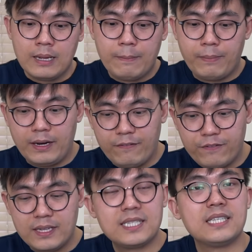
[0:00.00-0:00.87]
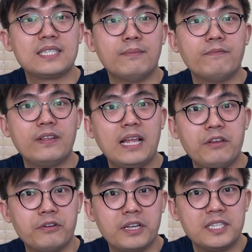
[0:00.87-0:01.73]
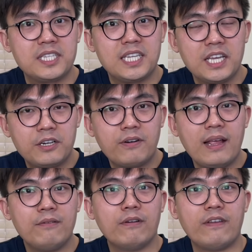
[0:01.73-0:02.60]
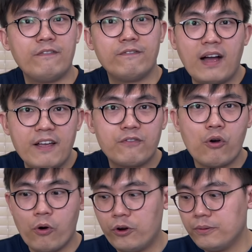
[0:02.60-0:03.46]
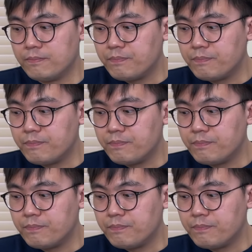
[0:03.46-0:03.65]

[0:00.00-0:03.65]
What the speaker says: But if this is something that you're considering with a 5-quart,